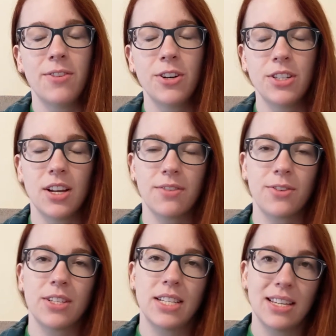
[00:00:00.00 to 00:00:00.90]
First off,
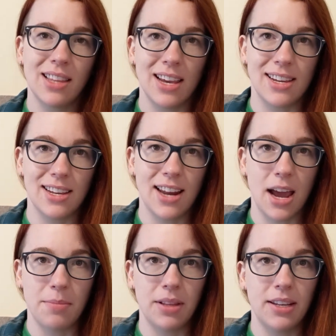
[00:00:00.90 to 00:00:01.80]
Christine Lakin,
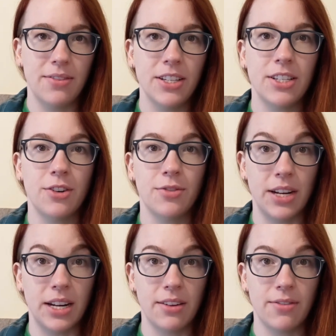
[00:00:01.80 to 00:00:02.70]
I believe, has done
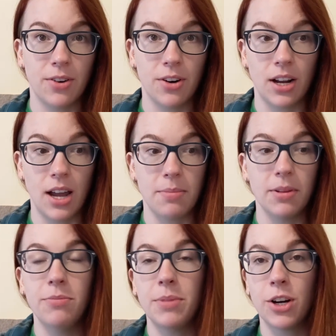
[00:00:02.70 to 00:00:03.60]
reading for a
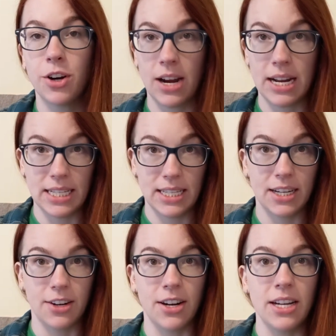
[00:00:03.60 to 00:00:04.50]
couple of Mira Grant
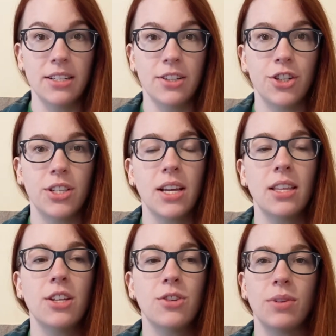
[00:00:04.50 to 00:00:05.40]
series. She's
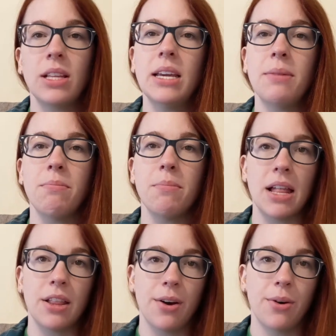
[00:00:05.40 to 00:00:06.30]
got this really
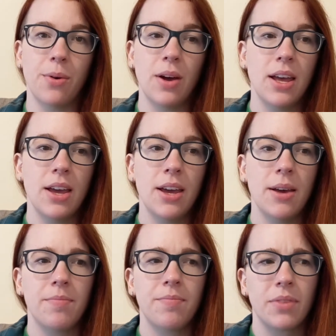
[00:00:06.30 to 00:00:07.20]
mellow,
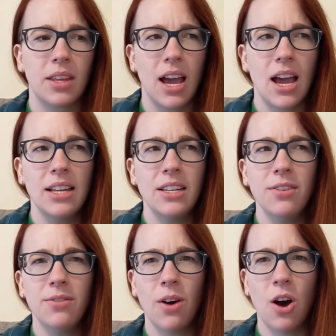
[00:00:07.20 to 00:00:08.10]
kind
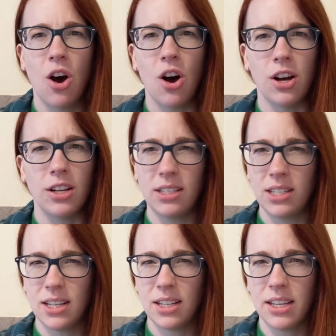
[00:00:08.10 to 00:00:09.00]
of
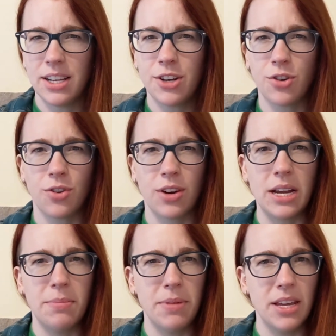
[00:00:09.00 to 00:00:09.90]
hauntingly
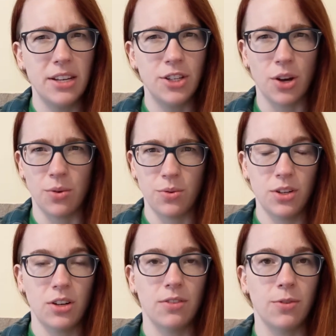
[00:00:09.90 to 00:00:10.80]
creepy tone
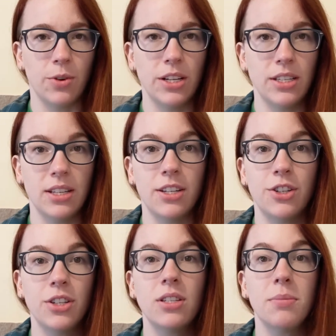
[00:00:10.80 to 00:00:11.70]
to her voice that
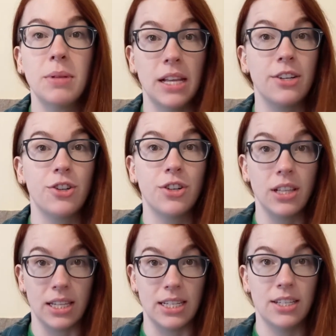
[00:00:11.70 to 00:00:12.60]
is just a pleasure to
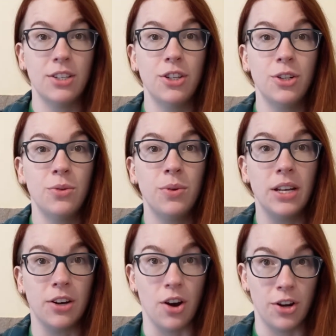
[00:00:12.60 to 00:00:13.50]
listen to
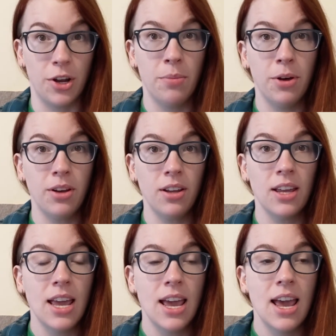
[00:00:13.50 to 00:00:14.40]
in an audiobook.
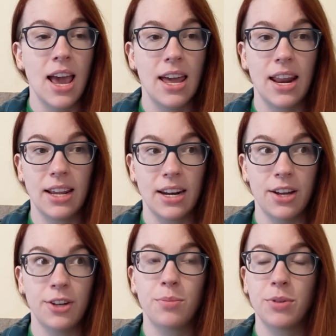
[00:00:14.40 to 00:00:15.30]
And I can
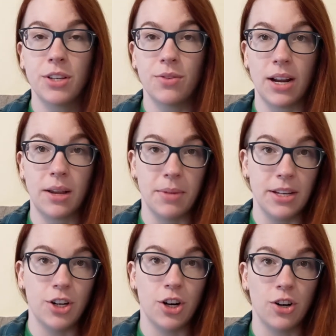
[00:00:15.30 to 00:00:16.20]
100%
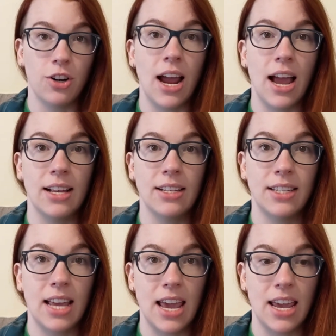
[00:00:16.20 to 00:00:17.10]
recommend her
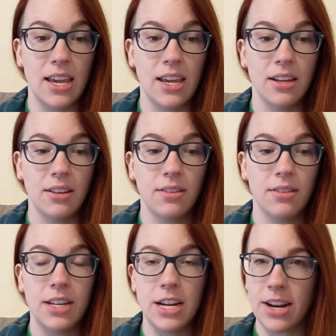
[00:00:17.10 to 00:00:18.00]
as a
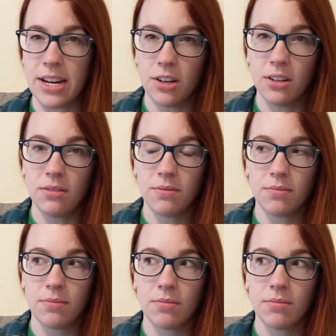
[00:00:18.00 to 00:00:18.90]
narrator,
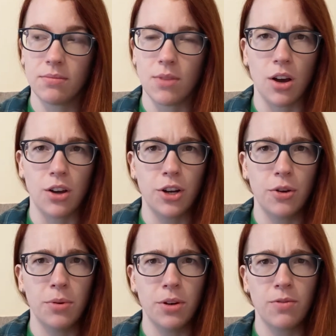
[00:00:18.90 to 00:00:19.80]

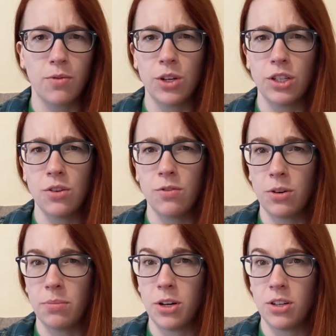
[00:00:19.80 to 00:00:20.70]
audiobook
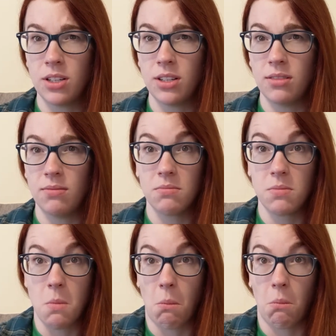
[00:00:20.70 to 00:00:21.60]
voiceover person.
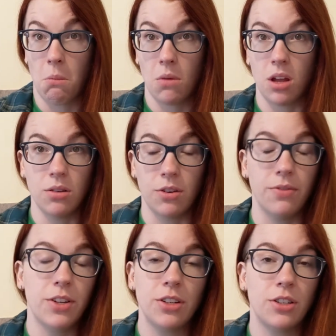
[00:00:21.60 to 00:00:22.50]
I don't know.
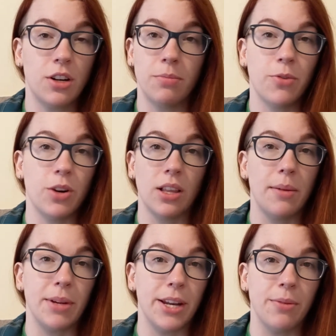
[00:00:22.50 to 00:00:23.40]
If there's a term for it,
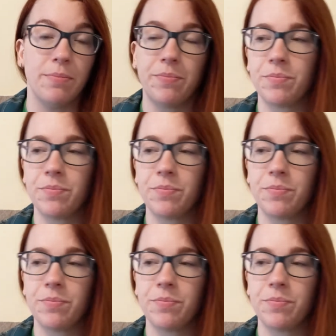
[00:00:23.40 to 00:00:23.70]
let me know.